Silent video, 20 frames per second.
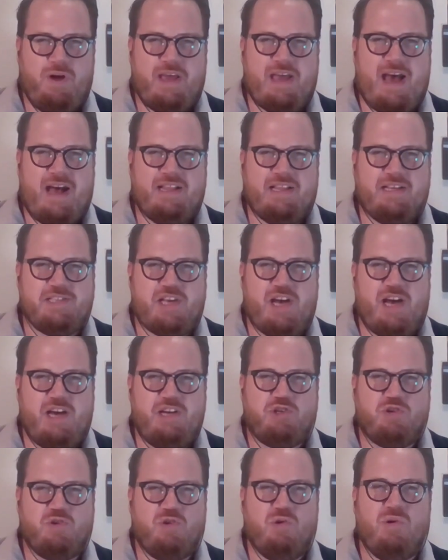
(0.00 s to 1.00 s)

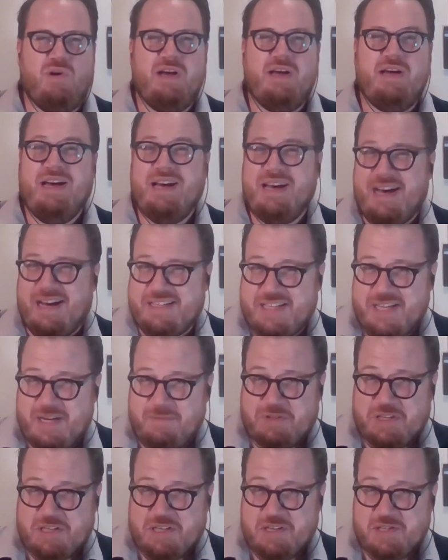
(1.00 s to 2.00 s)
Alessandro,
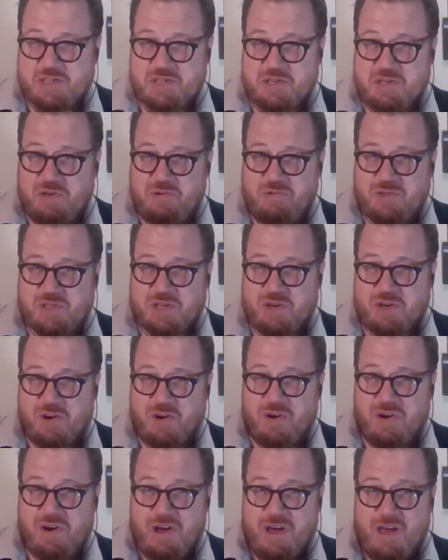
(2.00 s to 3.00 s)
attempted to seduce
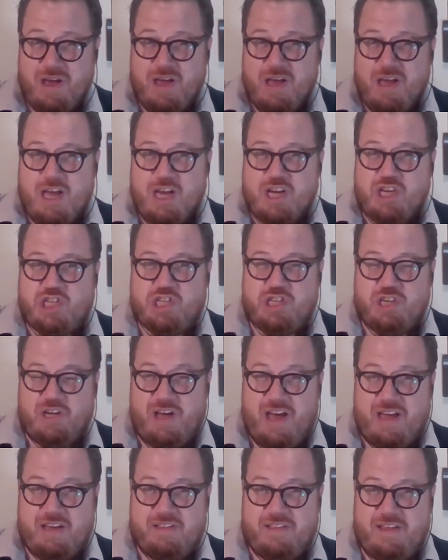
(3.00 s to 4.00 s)
her
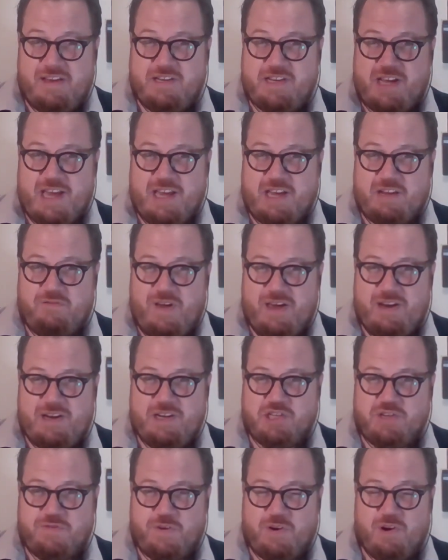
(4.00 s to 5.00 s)
and then take advantage
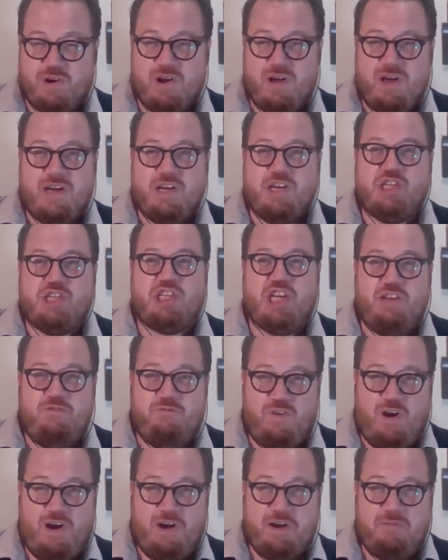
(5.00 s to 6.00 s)
of her. She
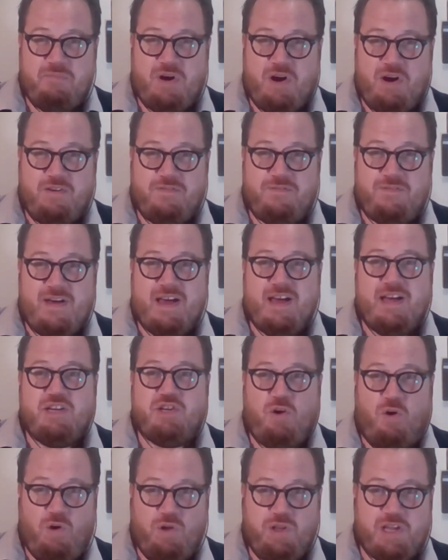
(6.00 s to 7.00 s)
fought him off,
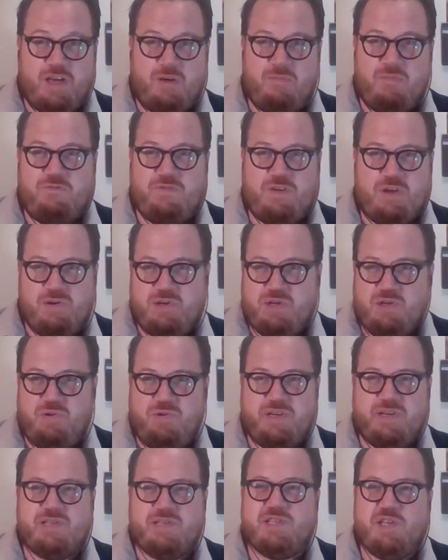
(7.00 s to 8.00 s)
told him, if you do
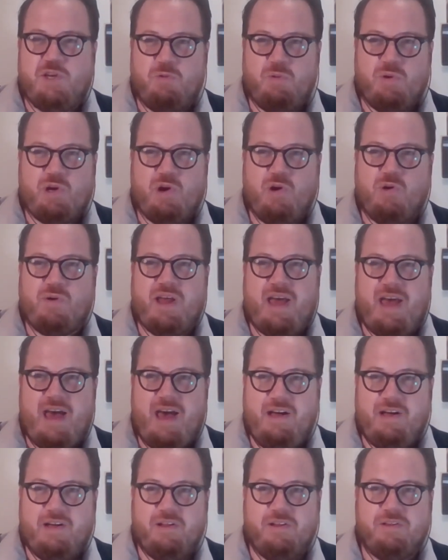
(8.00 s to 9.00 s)
this, you will go to
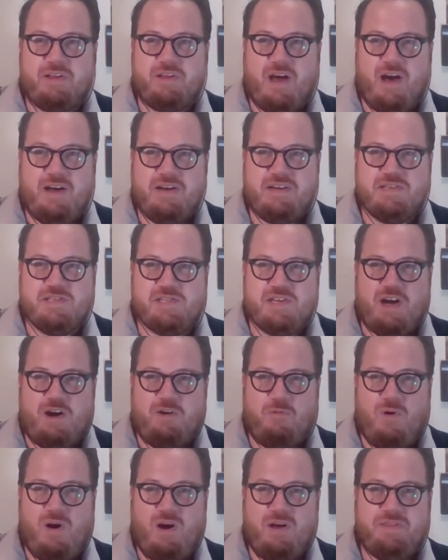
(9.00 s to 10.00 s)
hell. God does not
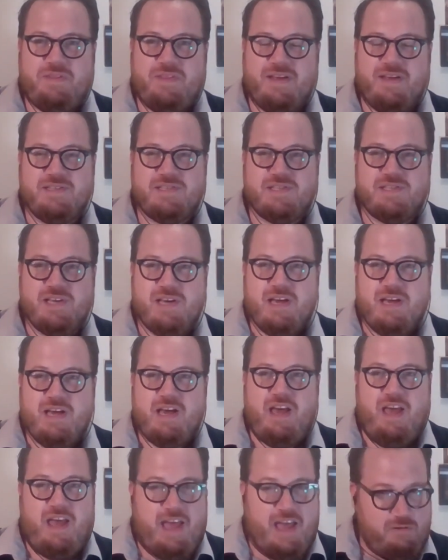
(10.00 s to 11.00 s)
want this.
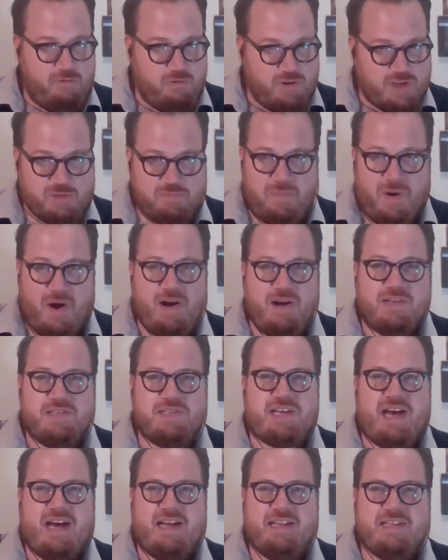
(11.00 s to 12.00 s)
In response,
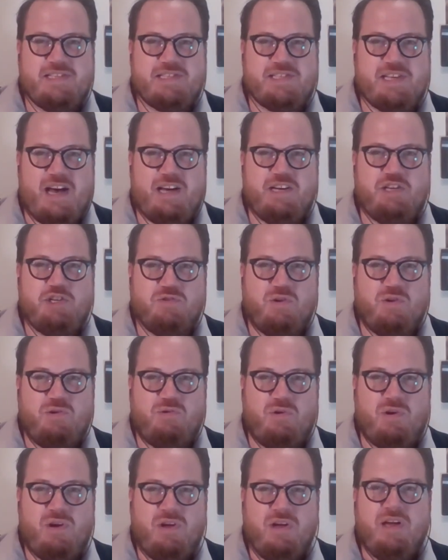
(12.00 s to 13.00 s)

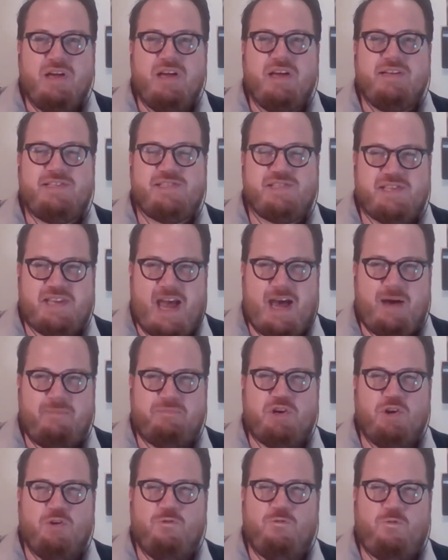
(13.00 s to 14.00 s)
Alessandro stabbed
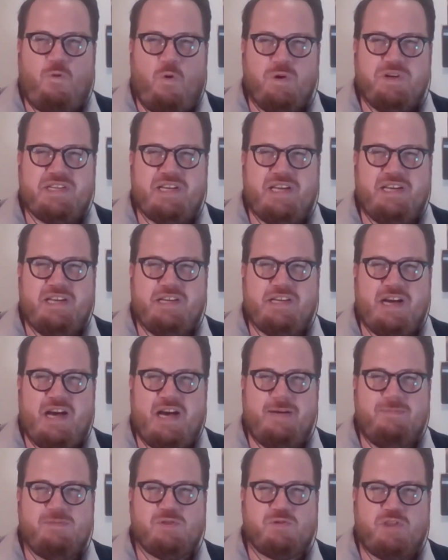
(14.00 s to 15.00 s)
her 14
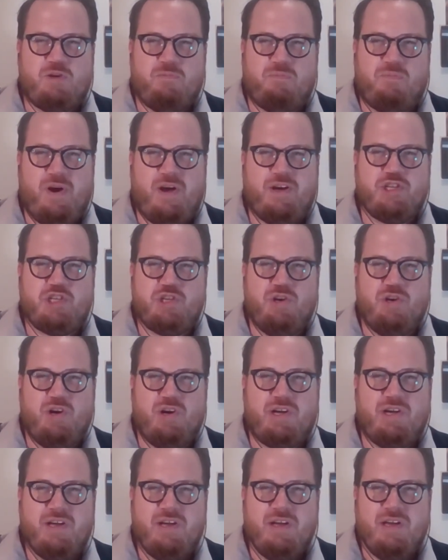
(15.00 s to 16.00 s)
times with a brush
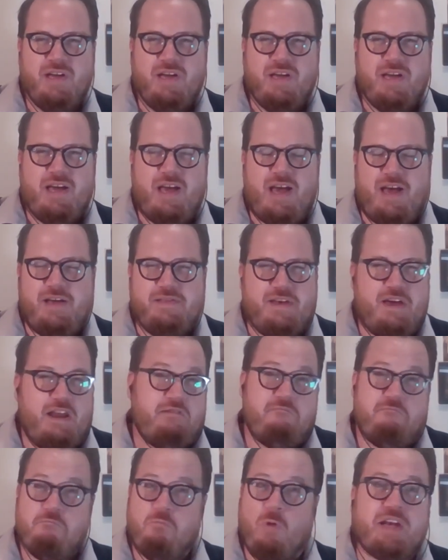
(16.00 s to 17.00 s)
hook and
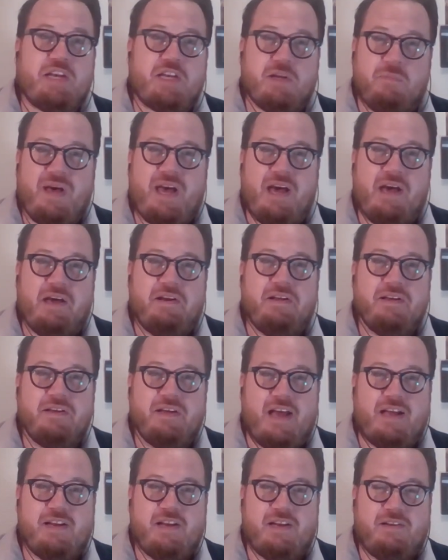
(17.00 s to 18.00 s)
then went to bed.
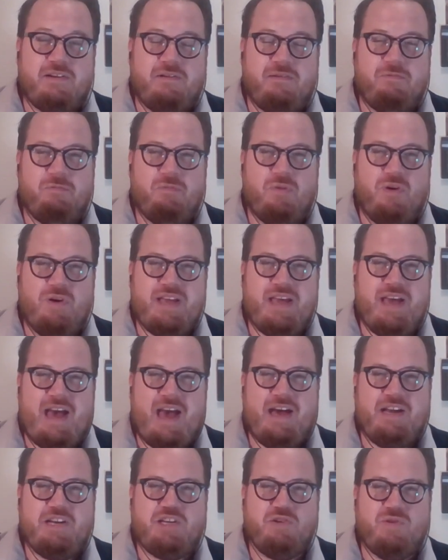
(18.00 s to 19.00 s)
And Maria
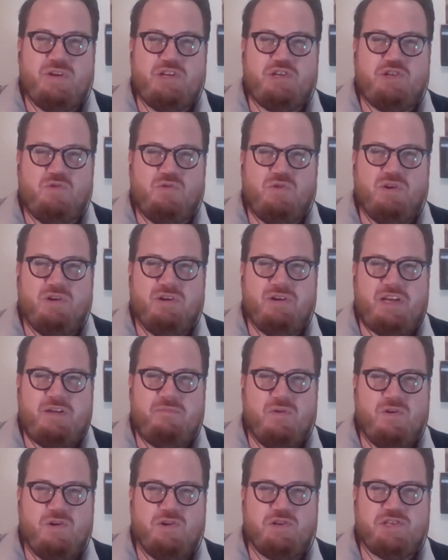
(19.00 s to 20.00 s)
had to endure
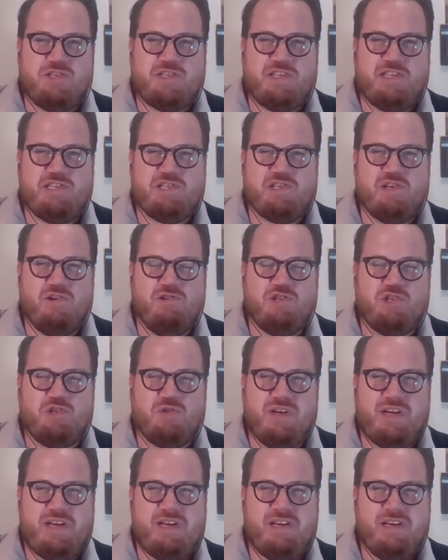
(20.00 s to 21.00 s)
emergency
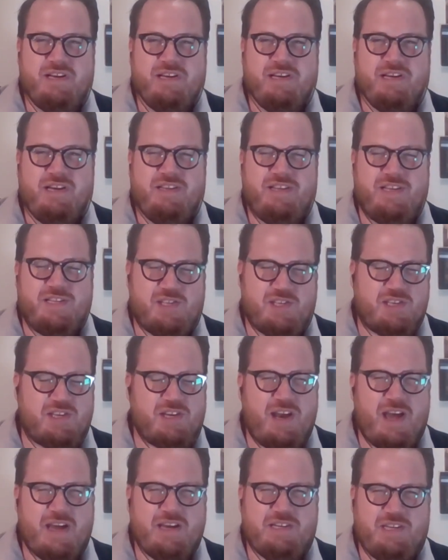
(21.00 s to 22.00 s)
surgery. This is
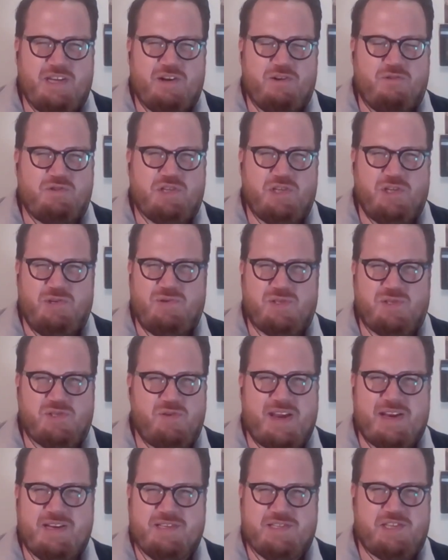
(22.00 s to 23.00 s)
in 1902, so
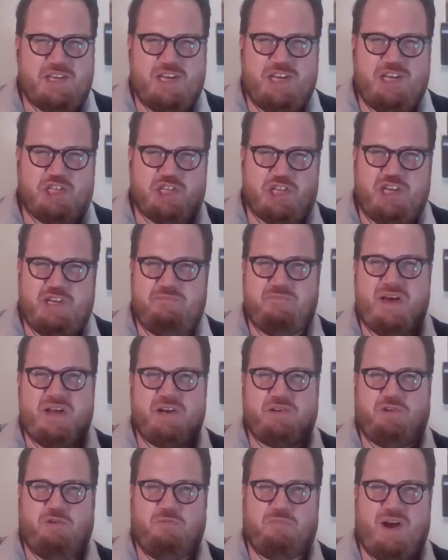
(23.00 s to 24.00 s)
anesthesia in
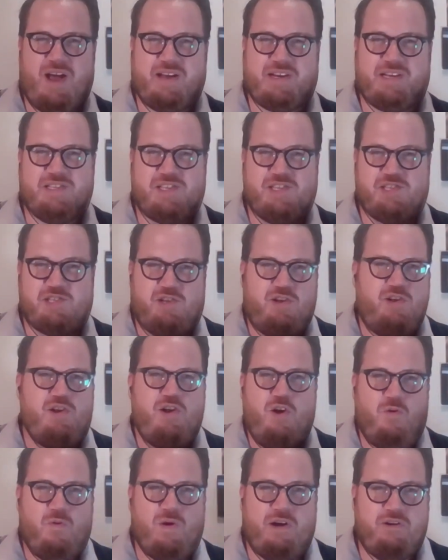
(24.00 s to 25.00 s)
medical practice is
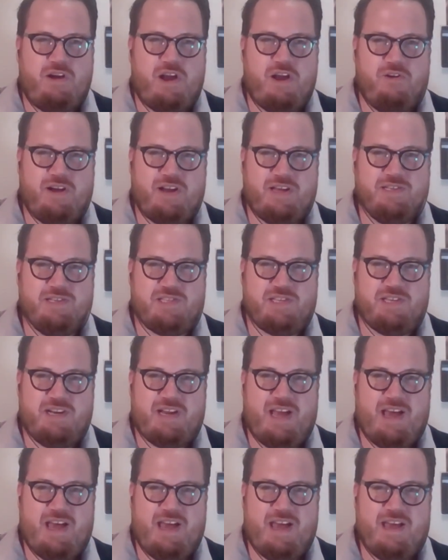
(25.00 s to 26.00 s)
nowhere near it is
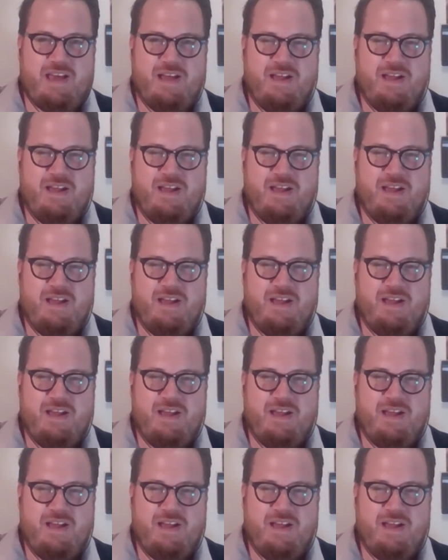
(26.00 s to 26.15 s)
today.